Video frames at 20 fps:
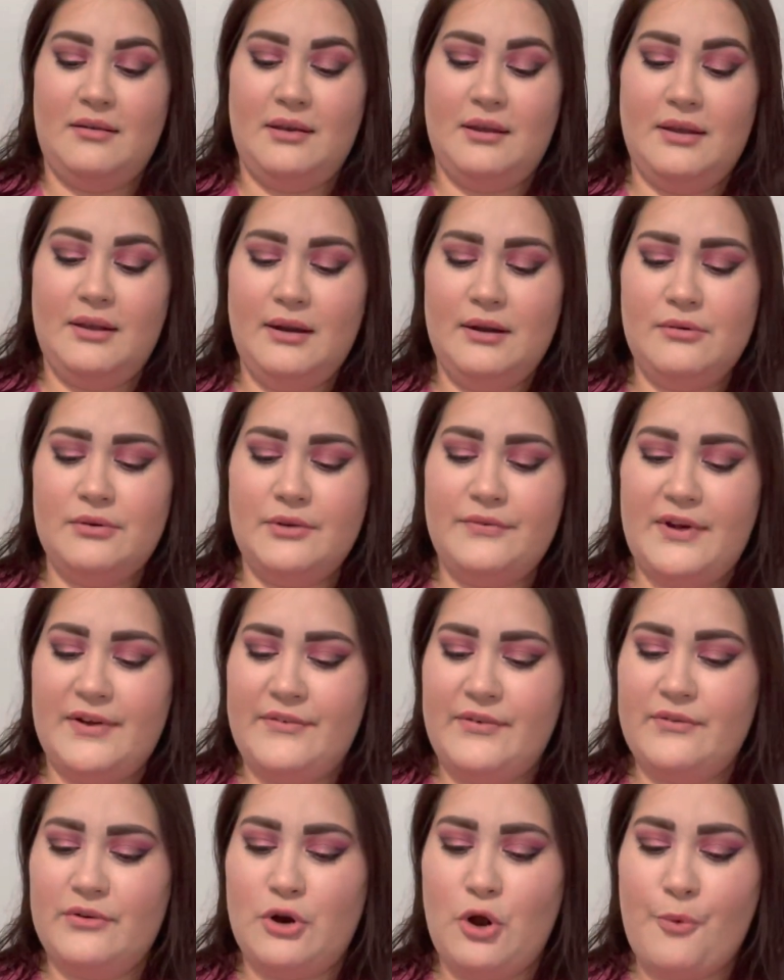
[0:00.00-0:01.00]
I don't know if I've
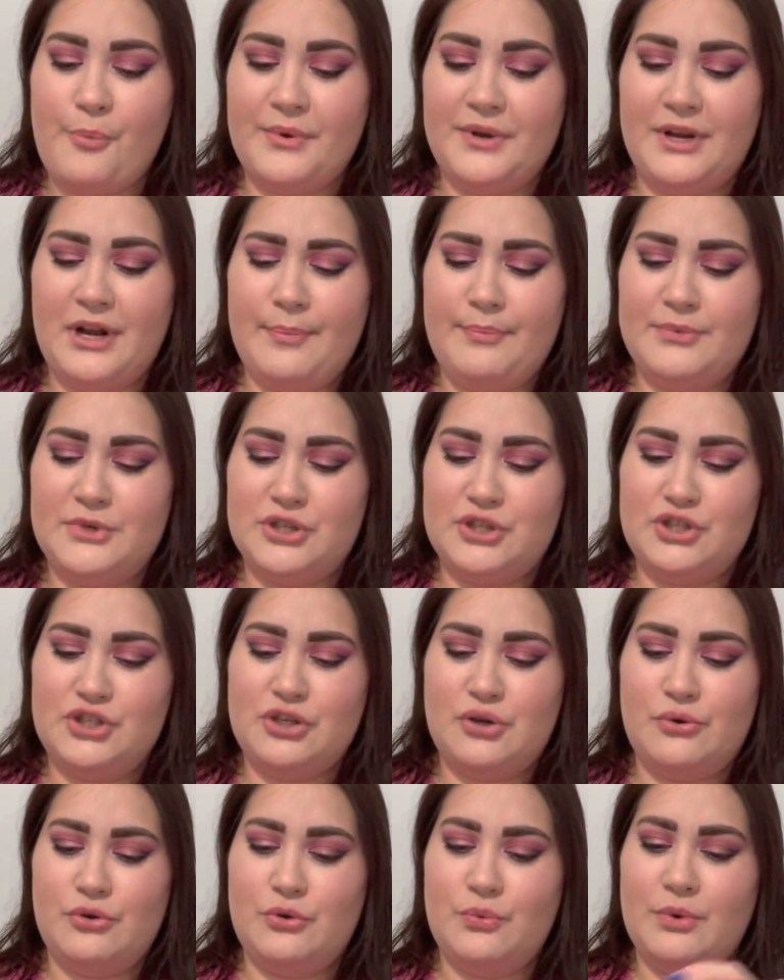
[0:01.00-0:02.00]
ever opened it up to
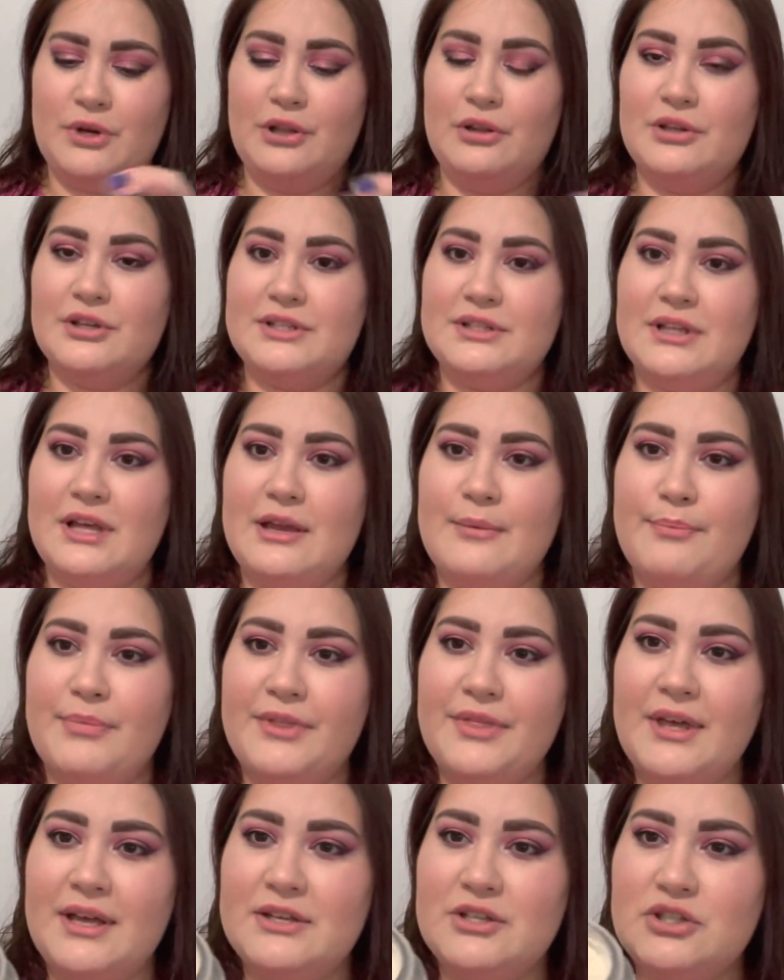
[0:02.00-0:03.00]
show you what it looks like,
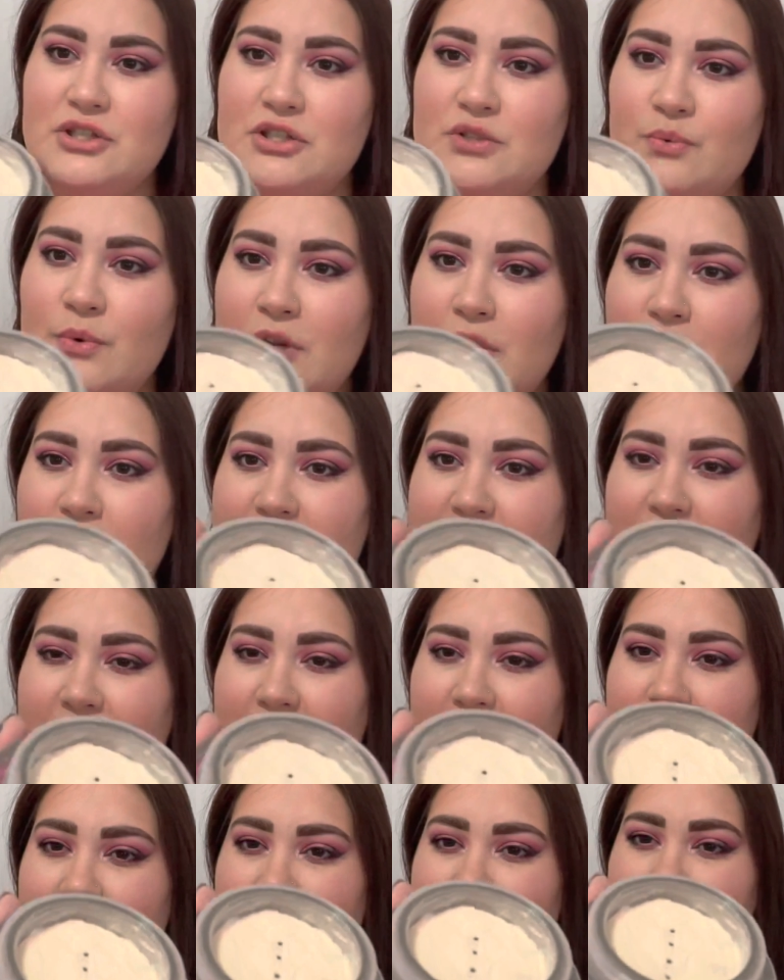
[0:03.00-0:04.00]
but that's just what it looks
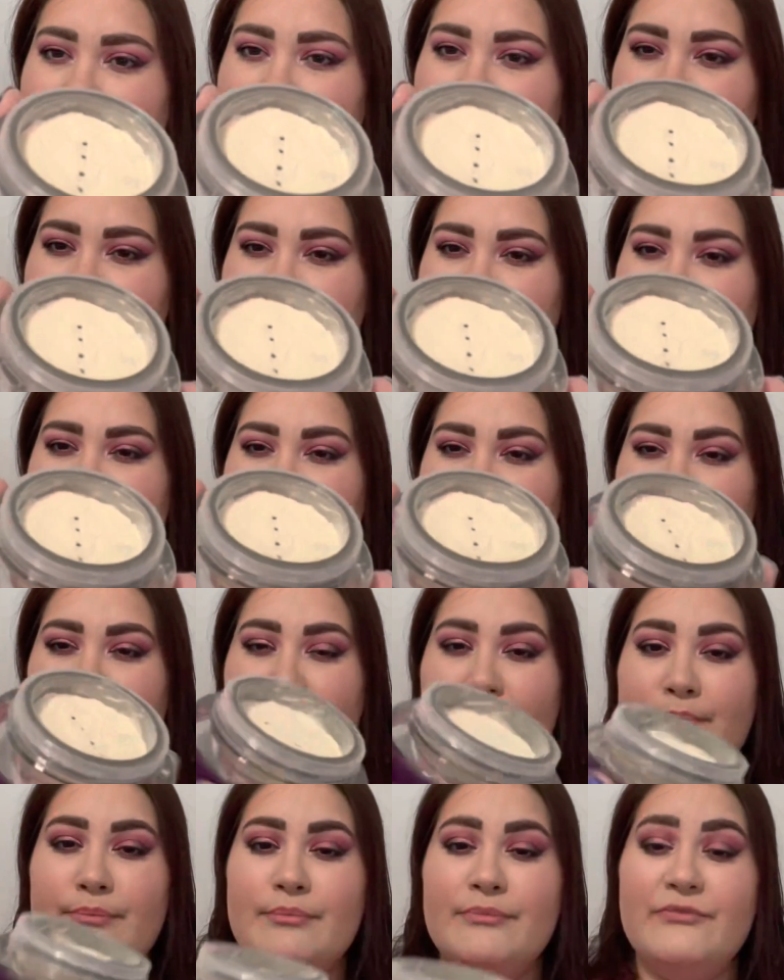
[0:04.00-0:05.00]
like. It's
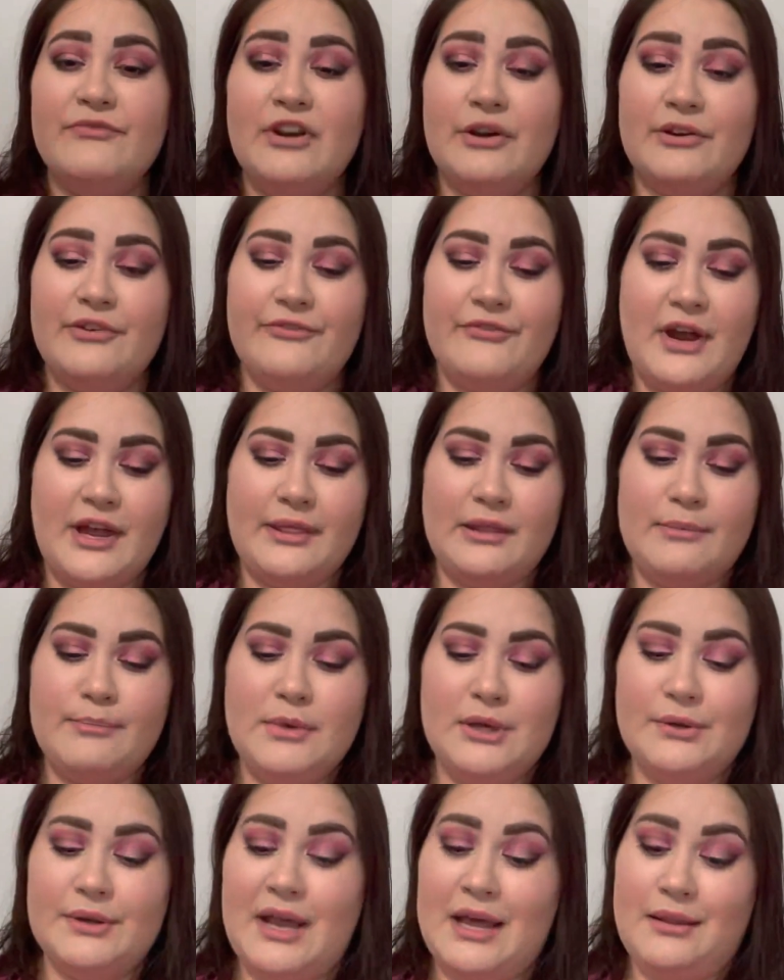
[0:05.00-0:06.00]
very, very finely
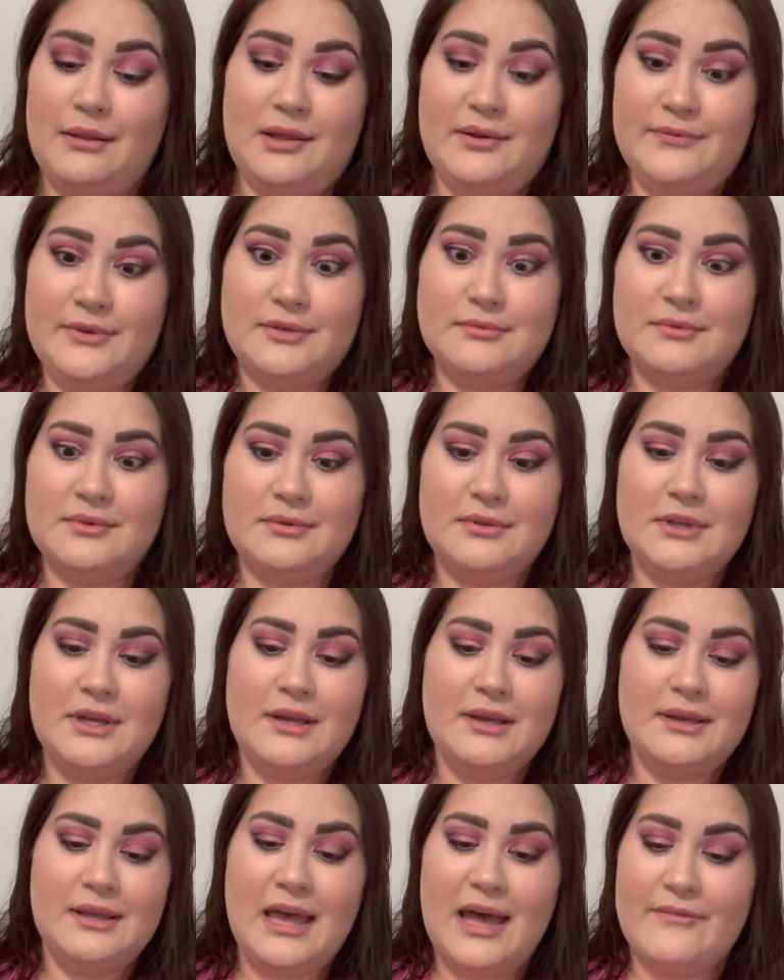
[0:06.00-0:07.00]
milled. I love it.
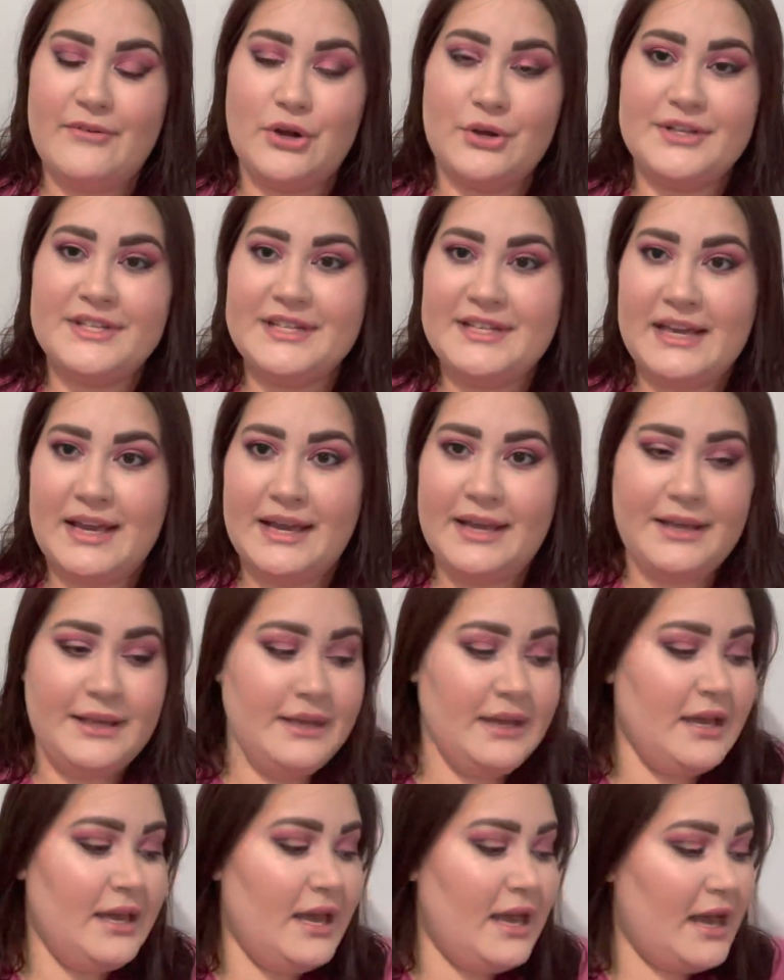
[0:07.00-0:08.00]
Have it on
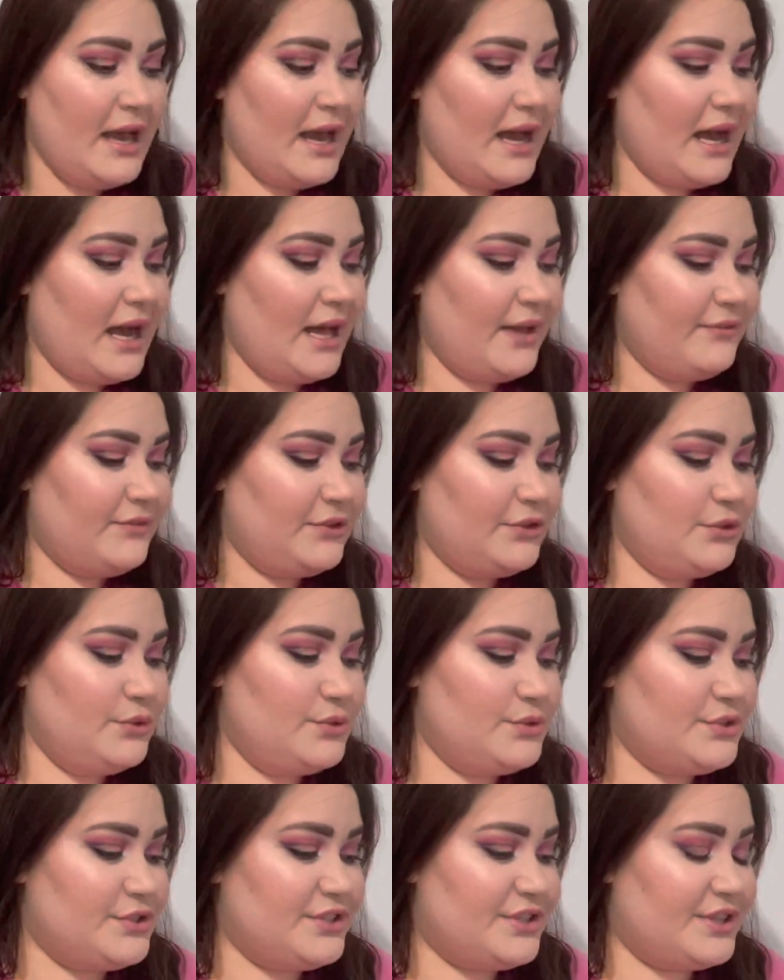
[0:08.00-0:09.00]
today. I've
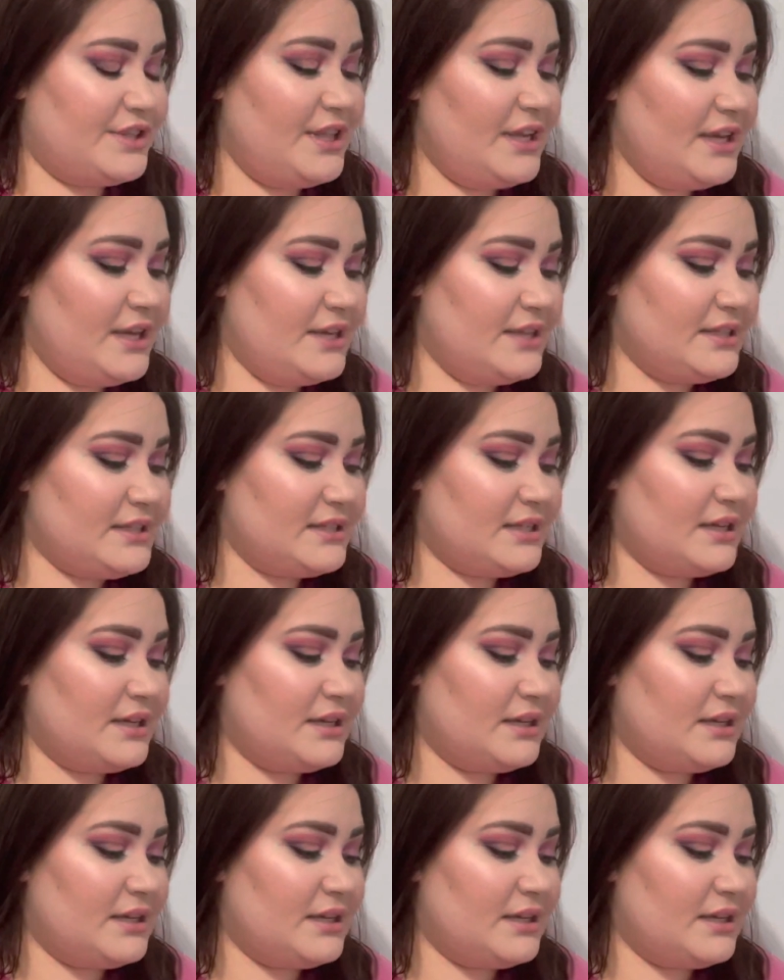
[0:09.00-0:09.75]
used this